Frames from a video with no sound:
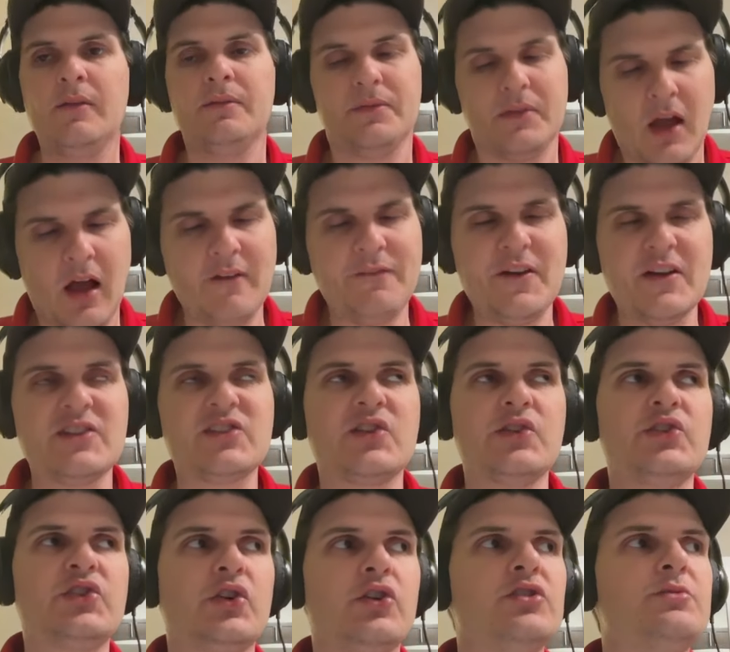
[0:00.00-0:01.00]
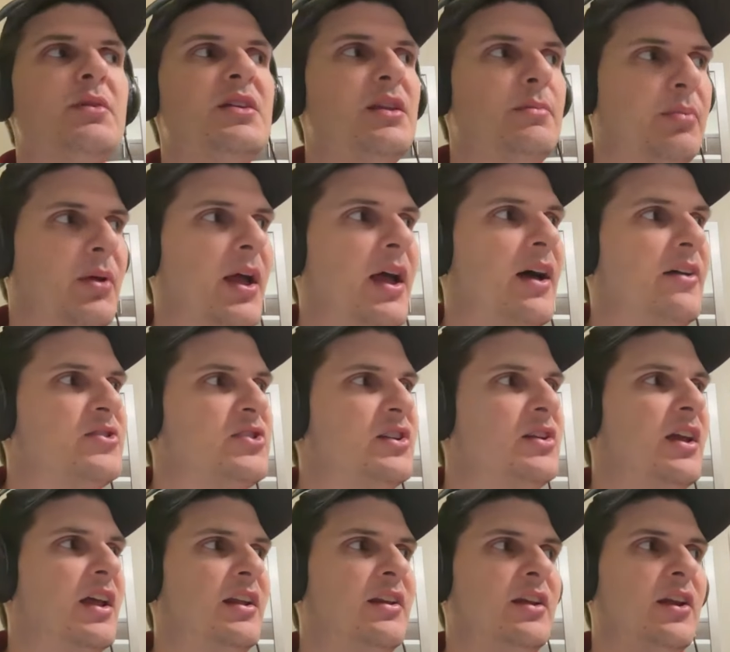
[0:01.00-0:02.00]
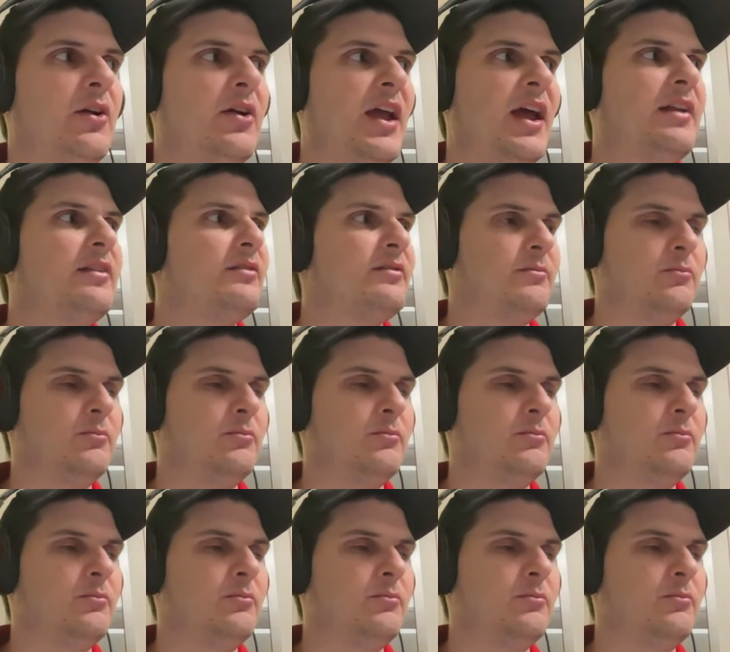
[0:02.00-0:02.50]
Offense concerns me in the playoffs. And, and, you know, again,